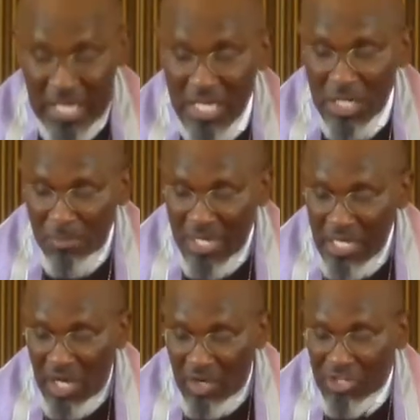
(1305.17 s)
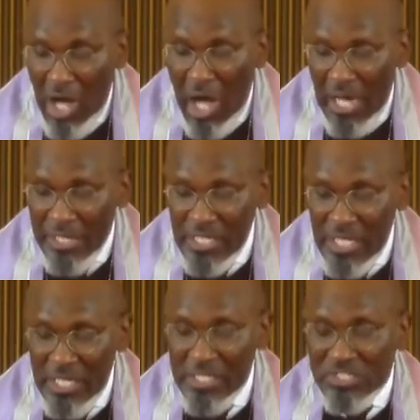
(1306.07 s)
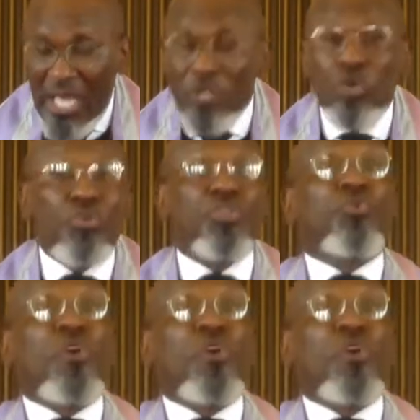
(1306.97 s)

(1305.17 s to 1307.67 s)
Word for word: enemy of God is and who the